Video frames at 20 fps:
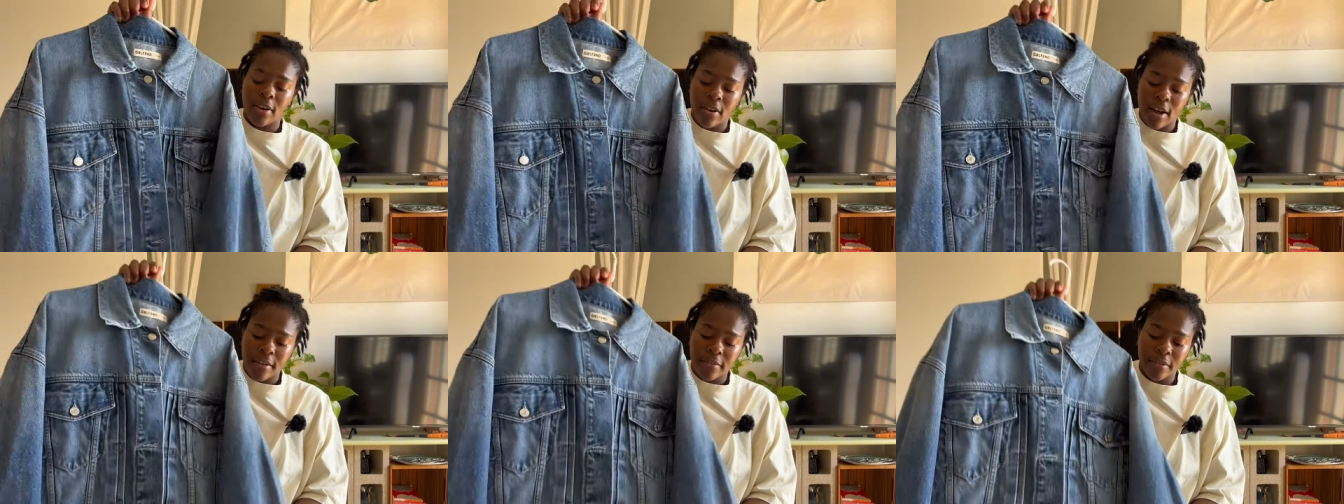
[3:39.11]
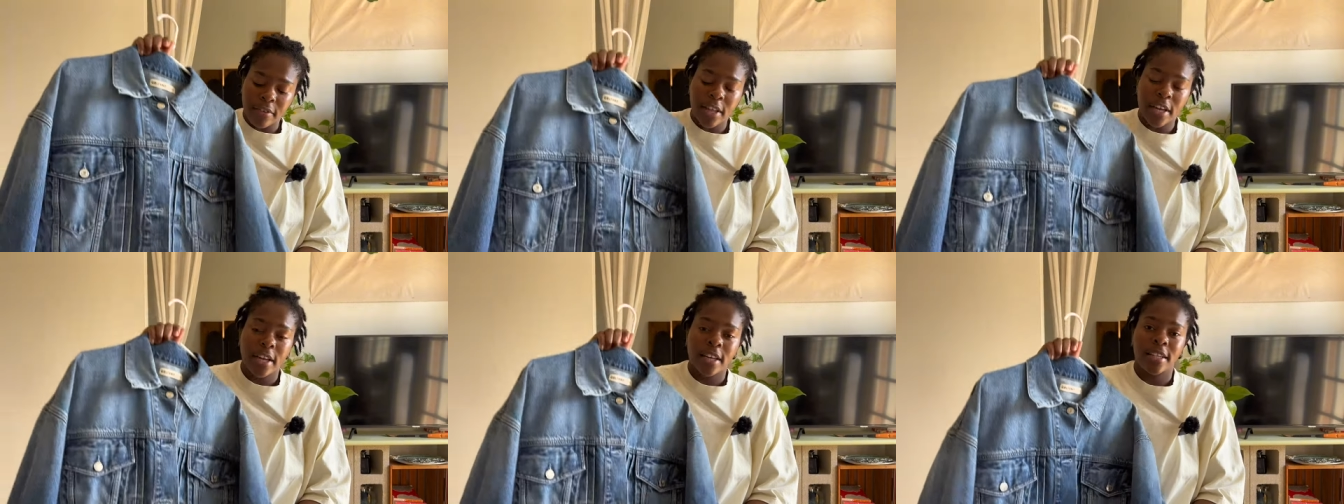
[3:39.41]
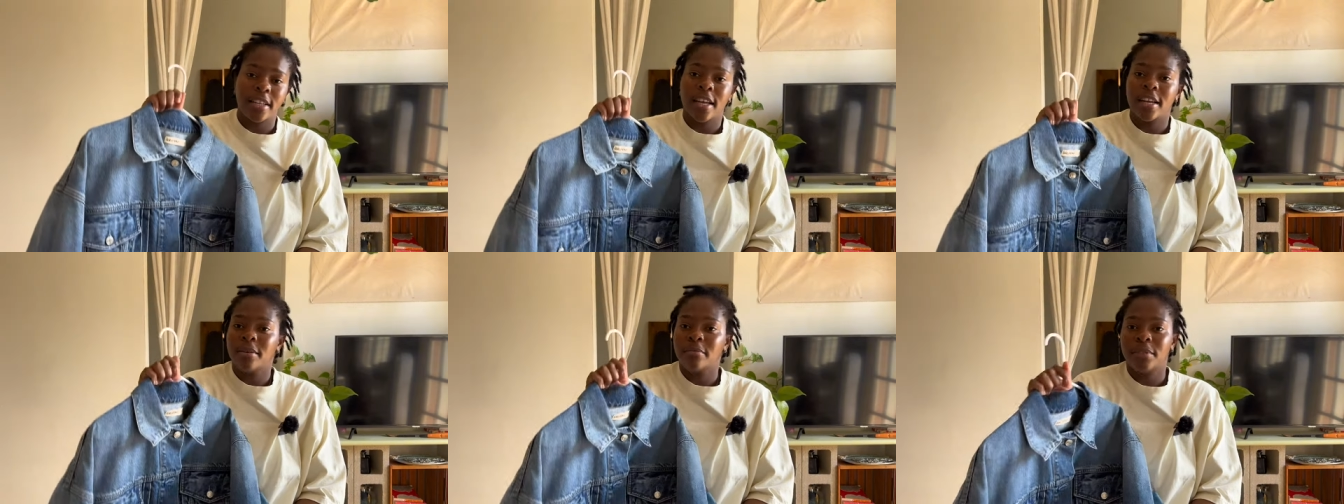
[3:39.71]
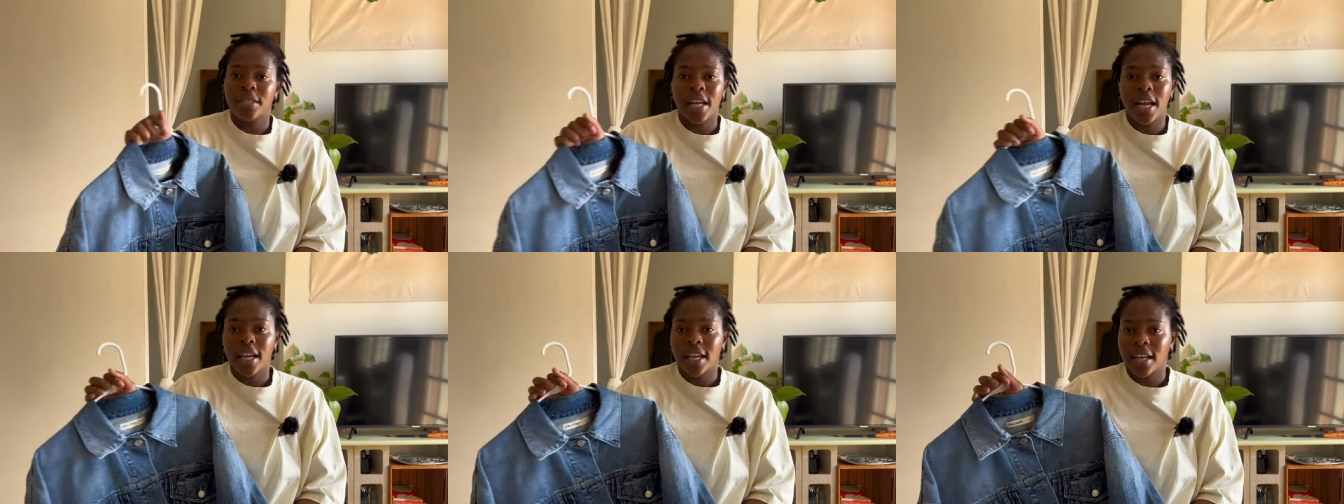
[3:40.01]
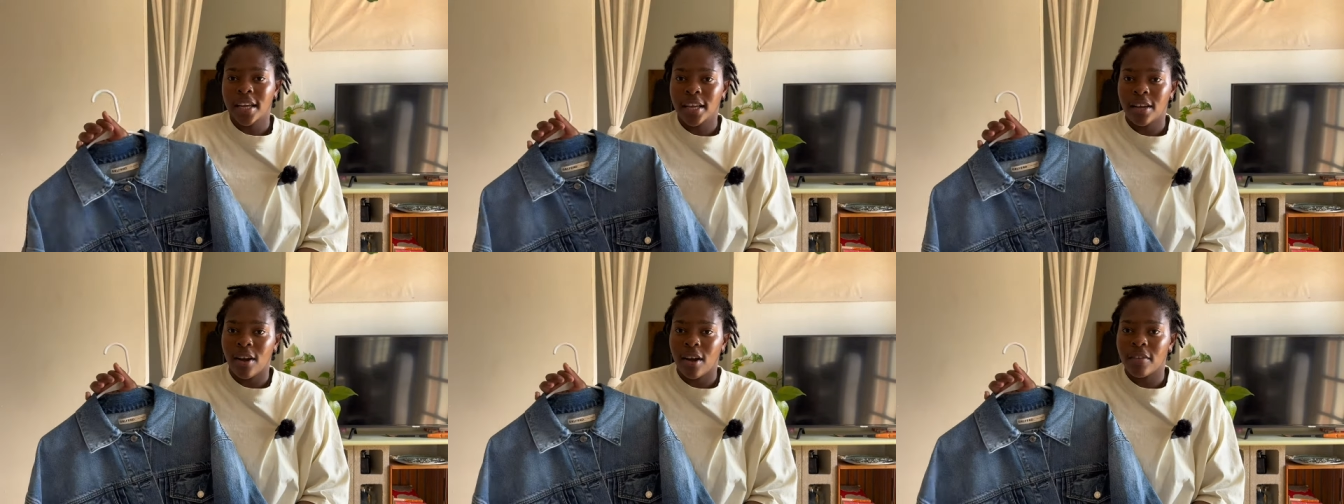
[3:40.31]
I feel like a denim
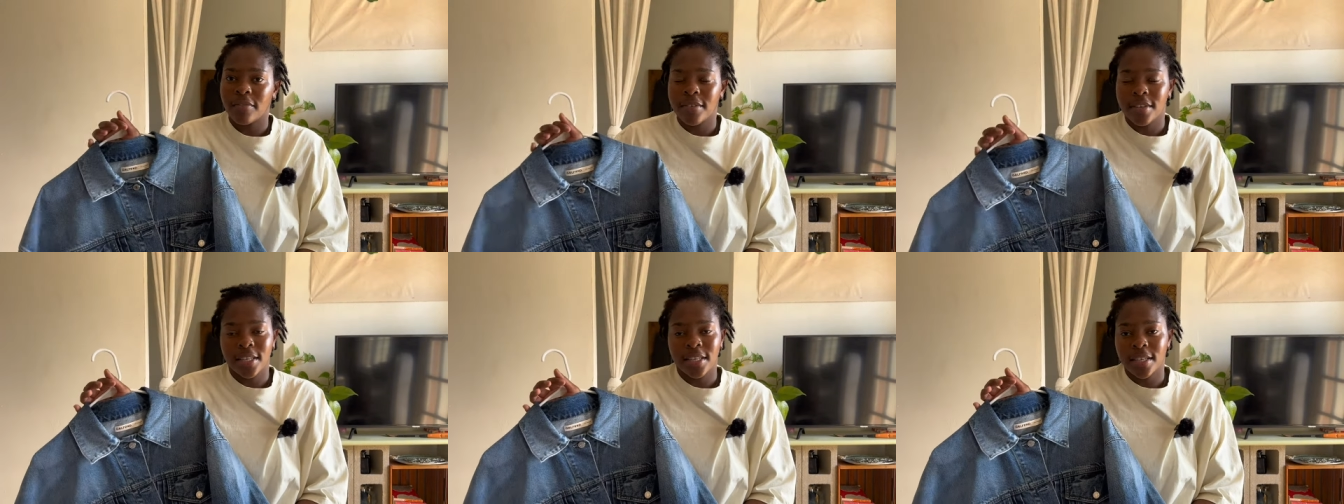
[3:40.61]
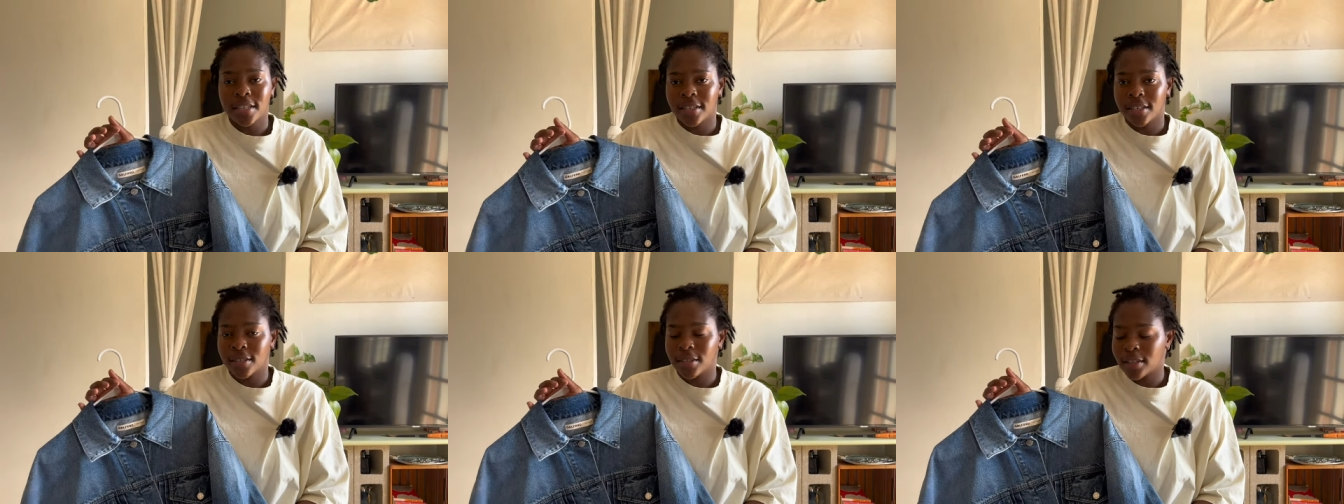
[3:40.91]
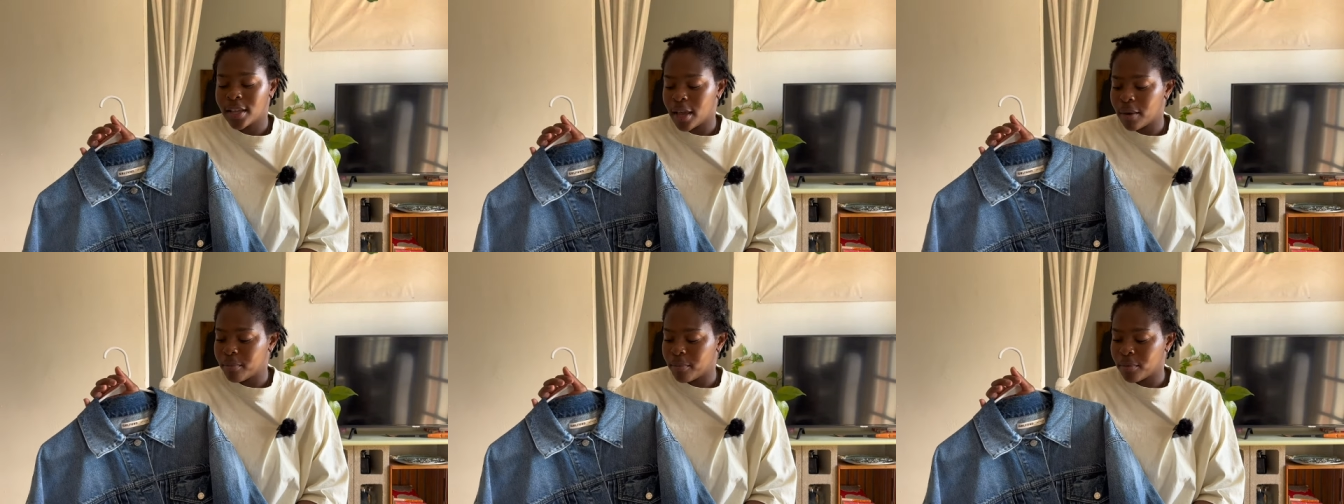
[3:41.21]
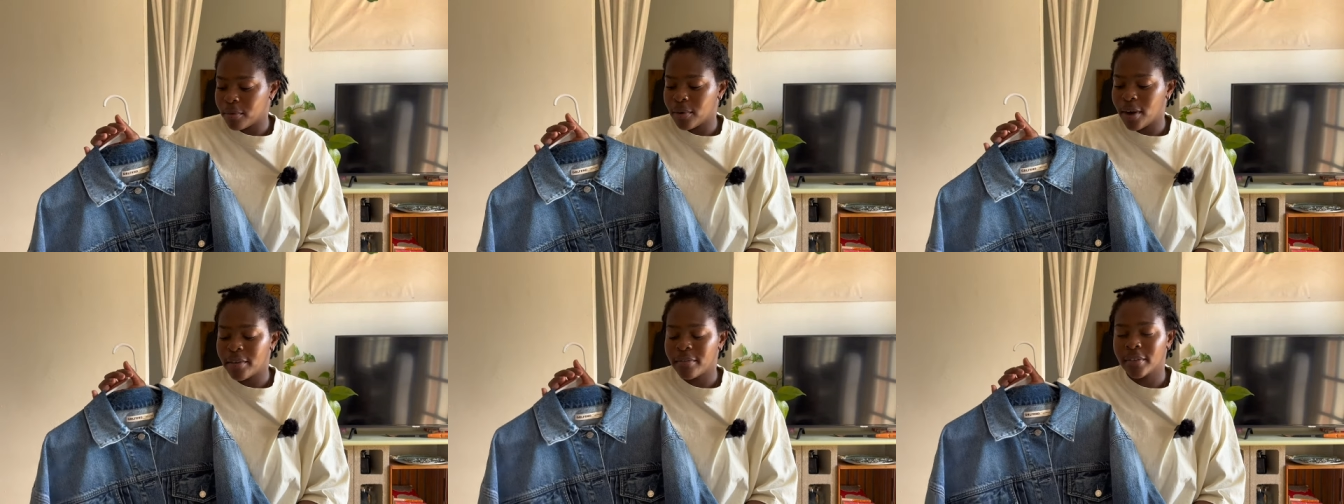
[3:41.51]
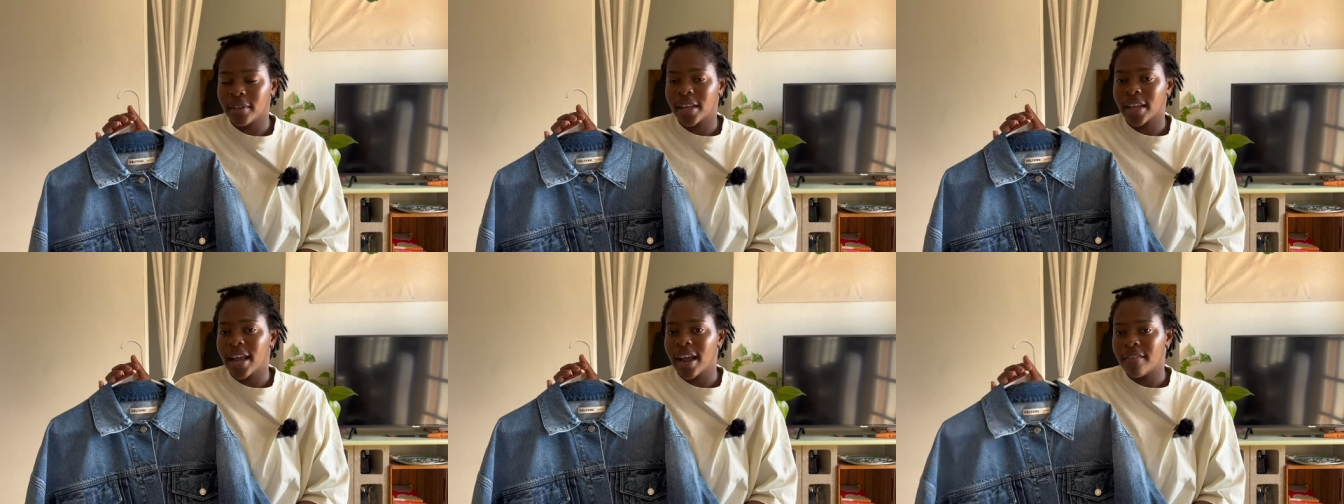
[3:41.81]
jacket obviously is a staple. I
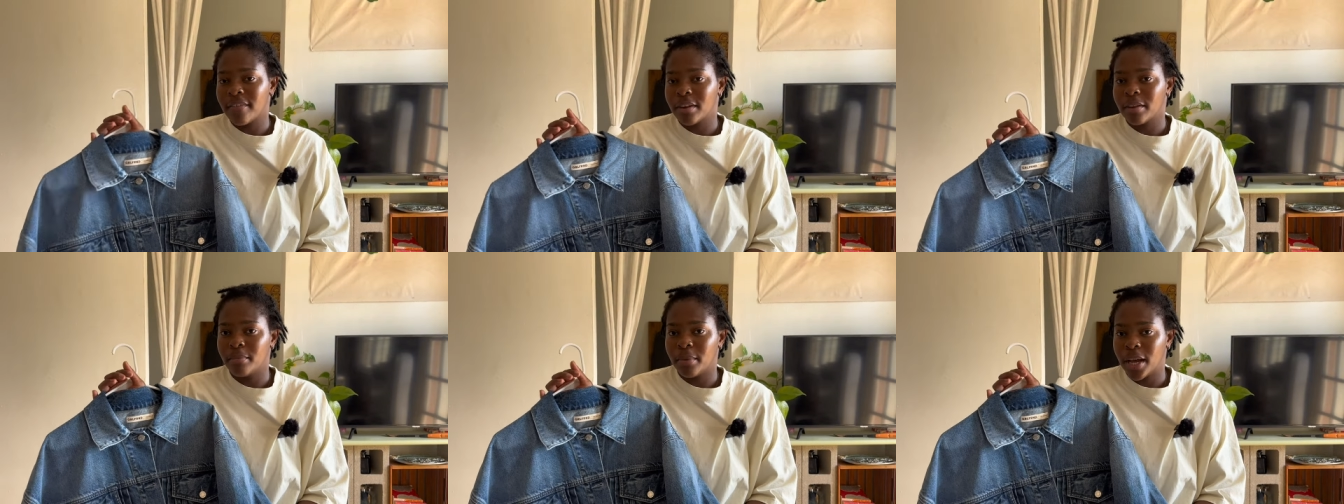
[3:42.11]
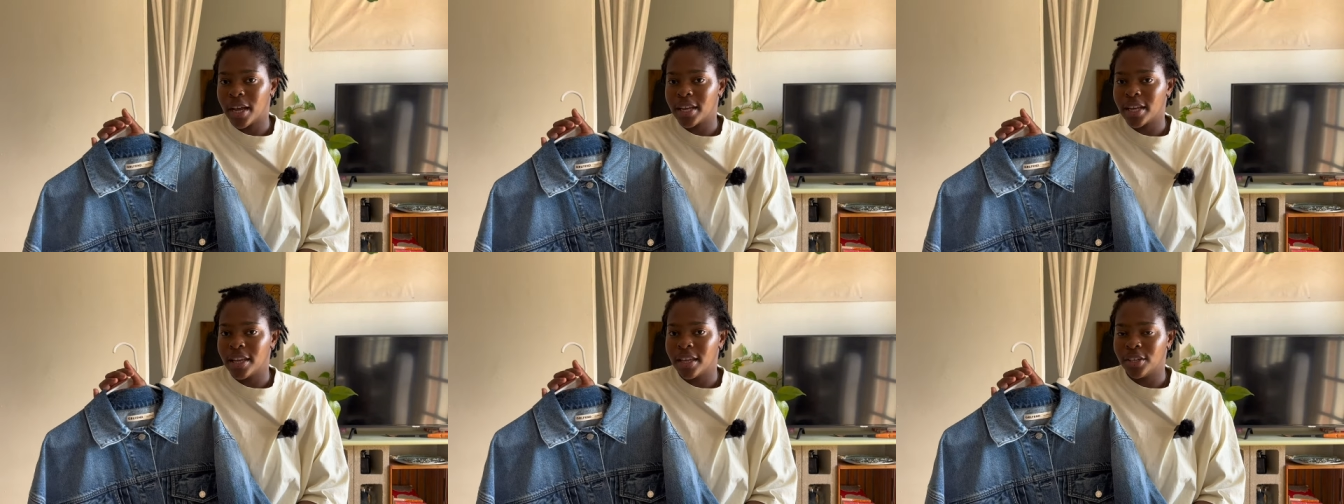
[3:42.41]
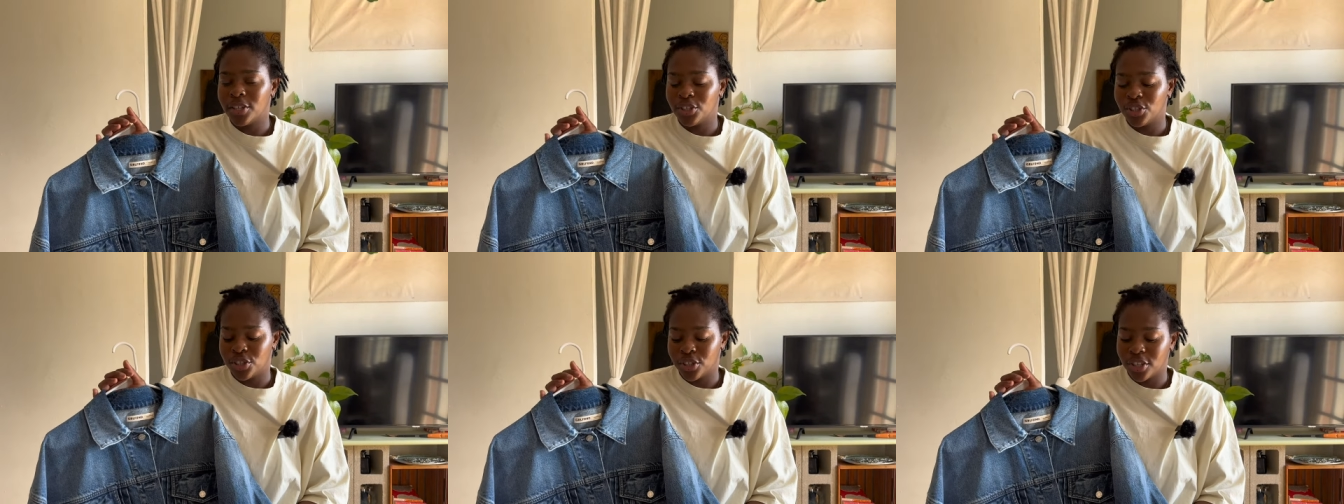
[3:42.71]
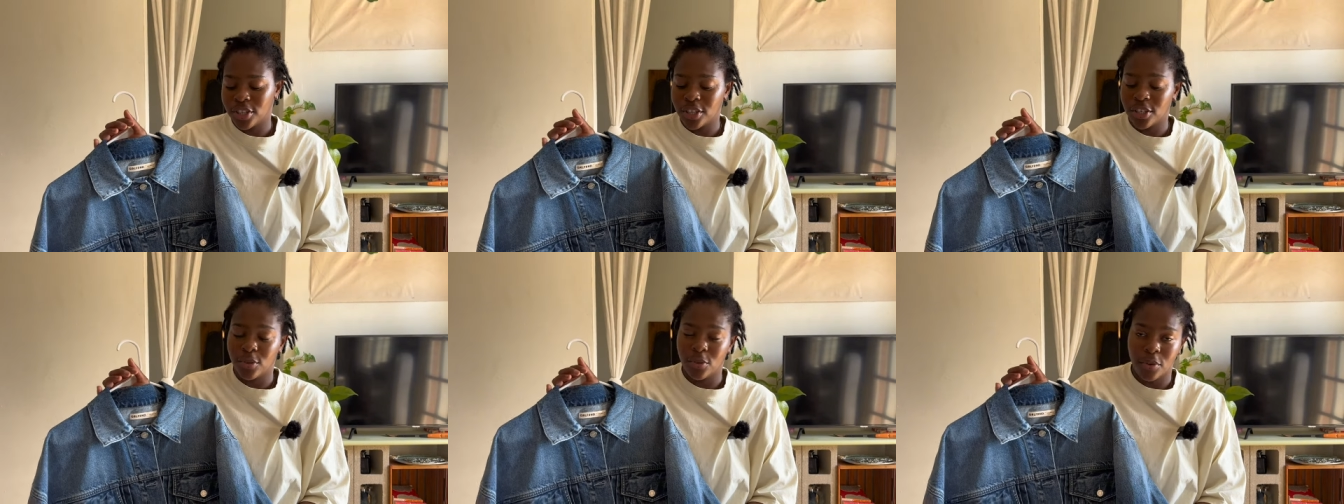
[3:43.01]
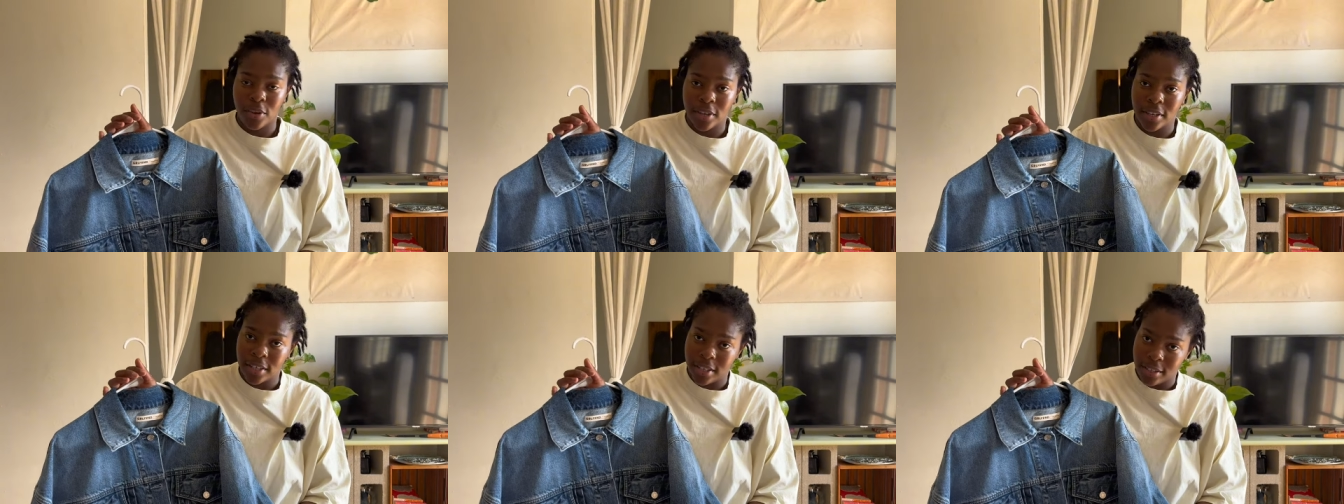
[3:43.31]
feel like everybody should or